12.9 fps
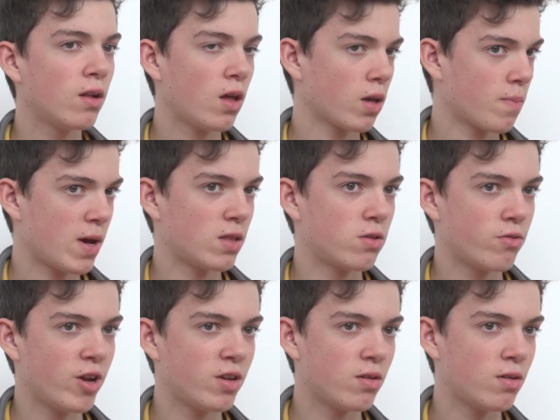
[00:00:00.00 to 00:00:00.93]
like
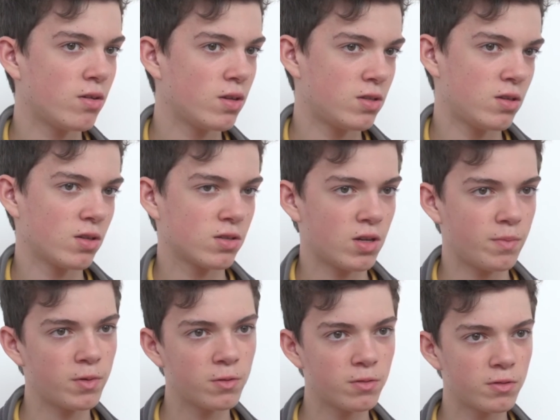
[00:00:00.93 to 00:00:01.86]
Mandarin as an
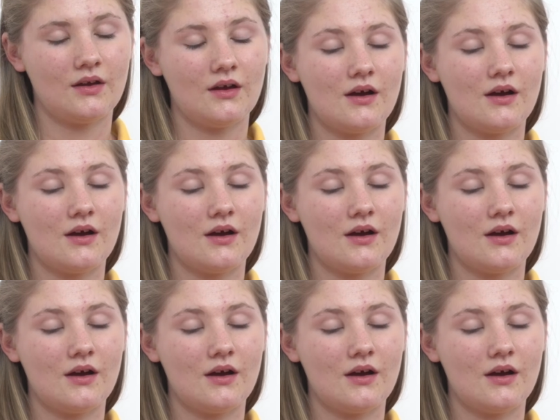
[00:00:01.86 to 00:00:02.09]
example.